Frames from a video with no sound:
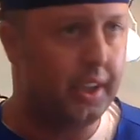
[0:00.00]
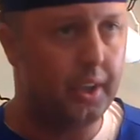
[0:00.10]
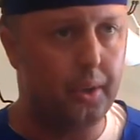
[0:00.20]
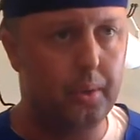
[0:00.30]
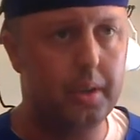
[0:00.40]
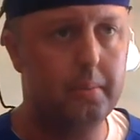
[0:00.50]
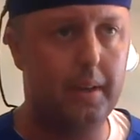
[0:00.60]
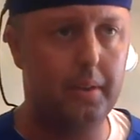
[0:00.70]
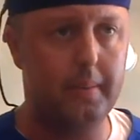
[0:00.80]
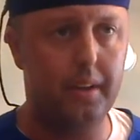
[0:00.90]
ago,
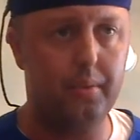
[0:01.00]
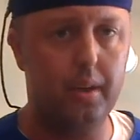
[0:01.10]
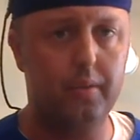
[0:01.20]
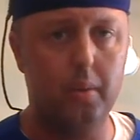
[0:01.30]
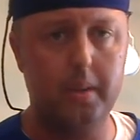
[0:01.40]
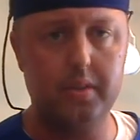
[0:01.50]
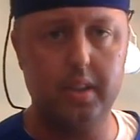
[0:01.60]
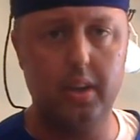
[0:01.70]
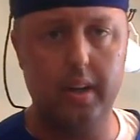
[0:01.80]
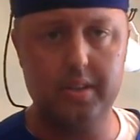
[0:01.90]
probably about 3 or 4 months
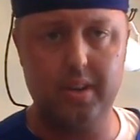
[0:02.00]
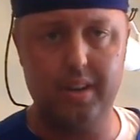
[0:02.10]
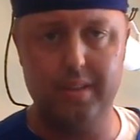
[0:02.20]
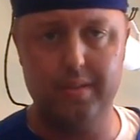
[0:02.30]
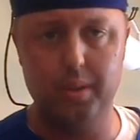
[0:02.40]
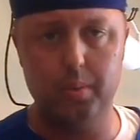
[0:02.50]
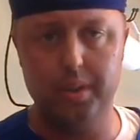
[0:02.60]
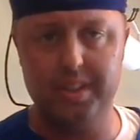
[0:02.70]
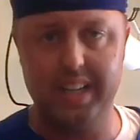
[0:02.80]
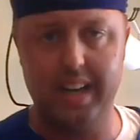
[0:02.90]
ago, I started to feel
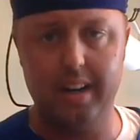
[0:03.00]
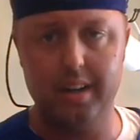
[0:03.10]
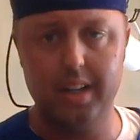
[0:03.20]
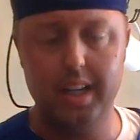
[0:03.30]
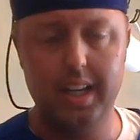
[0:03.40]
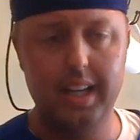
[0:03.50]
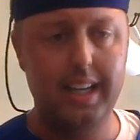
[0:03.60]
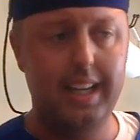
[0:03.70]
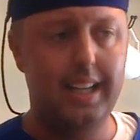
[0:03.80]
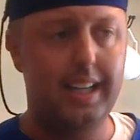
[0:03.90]
really tired.
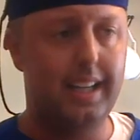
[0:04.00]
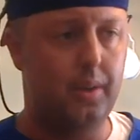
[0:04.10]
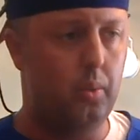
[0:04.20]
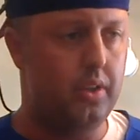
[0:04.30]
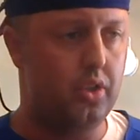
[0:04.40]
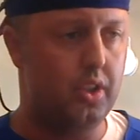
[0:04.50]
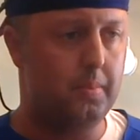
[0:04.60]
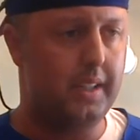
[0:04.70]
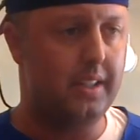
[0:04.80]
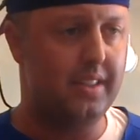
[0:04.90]
And it wasn't just
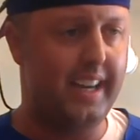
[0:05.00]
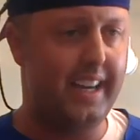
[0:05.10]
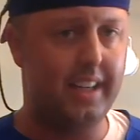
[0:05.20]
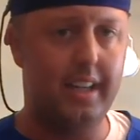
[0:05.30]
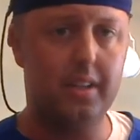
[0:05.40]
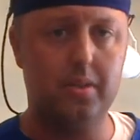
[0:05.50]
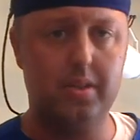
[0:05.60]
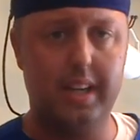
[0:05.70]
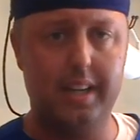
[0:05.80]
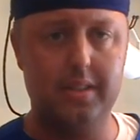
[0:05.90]
because lack of
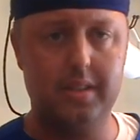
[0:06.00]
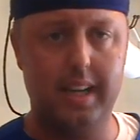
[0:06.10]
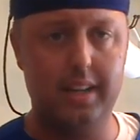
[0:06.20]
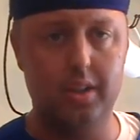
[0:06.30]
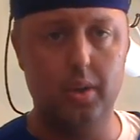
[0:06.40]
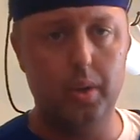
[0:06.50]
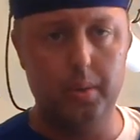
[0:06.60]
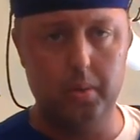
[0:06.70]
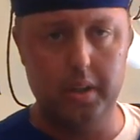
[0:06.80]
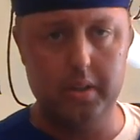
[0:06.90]
exercise. I didn't know what
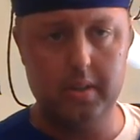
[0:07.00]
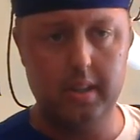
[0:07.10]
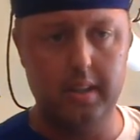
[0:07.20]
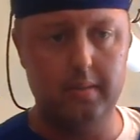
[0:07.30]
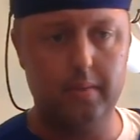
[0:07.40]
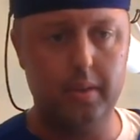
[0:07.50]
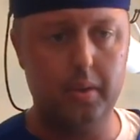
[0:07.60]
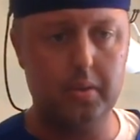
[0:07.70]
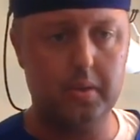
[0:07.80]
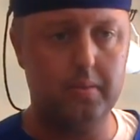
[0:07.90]
it was. And for
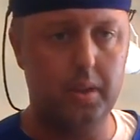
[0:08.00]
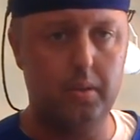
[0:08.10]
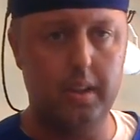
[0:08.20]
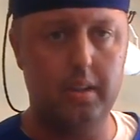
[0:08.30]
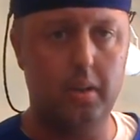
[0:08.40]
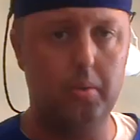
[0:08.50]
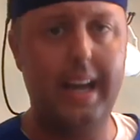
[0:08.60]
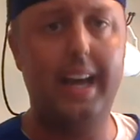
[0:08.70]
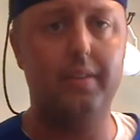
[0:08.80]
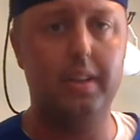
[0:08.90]
those of you that don't
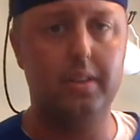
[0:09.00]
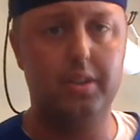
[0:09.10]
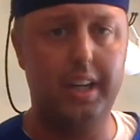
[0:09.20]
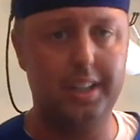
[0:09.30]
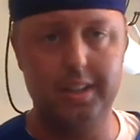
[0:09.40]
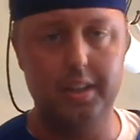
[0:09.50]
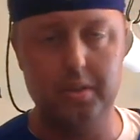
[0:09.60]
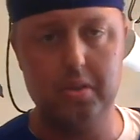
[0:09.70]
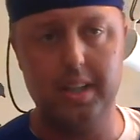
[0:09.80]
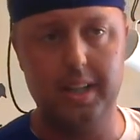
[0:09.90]
have it, you're not going to
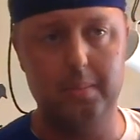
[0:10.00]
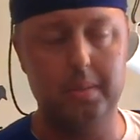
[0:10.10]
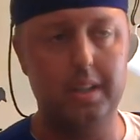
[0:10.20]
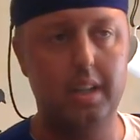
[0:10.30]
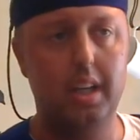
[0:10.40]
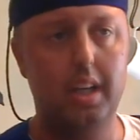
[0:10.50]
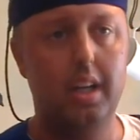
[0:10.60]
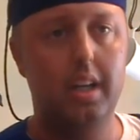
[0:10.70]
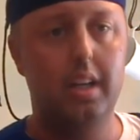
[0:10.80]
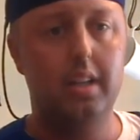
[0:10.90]
understand. But
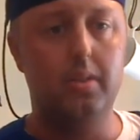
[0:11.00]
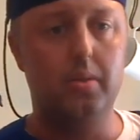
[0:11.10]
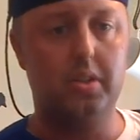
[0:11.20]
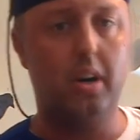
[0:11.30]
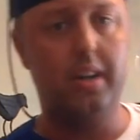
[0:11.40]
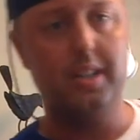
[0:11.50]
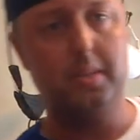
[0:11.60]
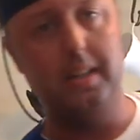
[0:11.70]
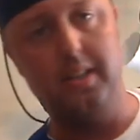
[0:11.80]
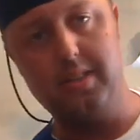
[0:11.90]
you start
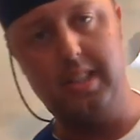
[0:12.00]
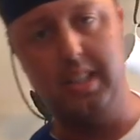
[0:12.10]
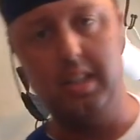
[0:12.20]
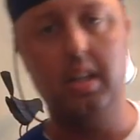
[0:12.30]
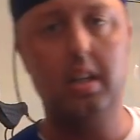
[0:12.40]
experiencing,